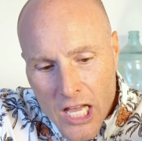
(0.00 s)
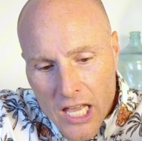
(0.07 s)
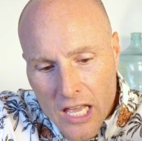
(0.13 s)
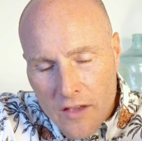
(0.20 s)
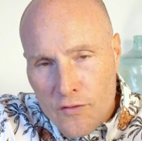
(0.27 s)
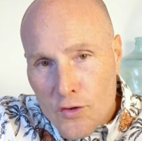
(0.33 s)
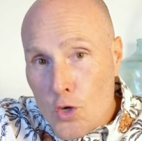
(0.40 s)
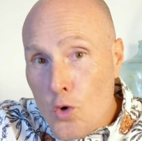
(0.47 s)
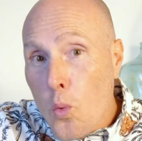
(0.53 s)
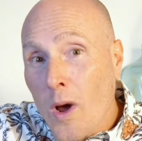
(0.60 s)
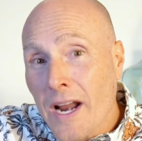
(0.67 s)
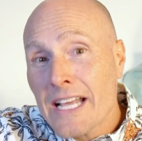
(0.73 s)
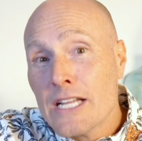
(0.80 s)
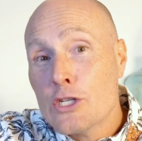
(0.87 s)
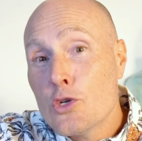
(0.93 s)
If you
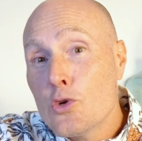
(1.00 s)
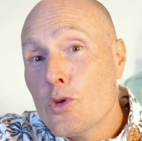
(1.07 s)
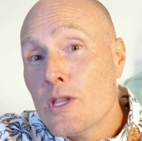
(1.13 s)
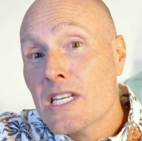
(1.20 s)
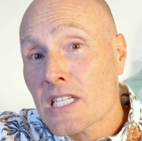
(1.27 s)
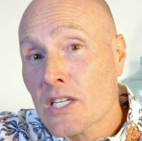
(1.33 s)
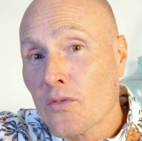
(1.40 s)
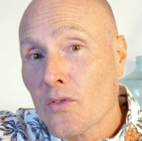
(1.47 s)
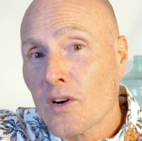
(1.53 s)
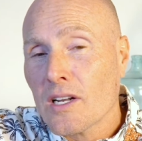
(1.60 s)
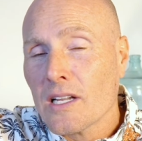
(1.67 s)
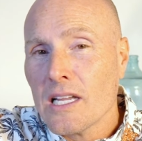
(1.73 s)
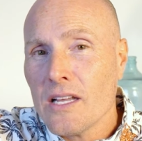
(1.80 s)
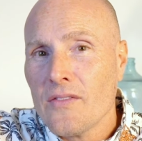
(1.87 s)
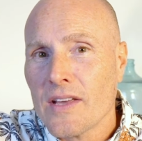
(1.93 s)
want to do this for a
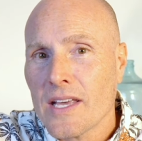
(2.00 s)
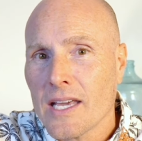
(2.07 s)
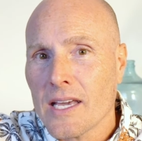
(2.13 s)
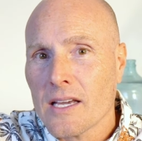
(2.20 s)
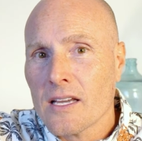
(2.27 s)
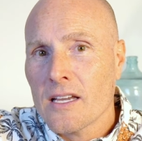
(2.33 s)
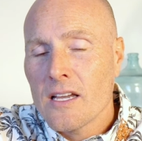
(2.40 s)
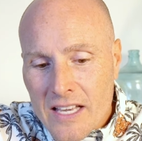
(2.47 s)
living,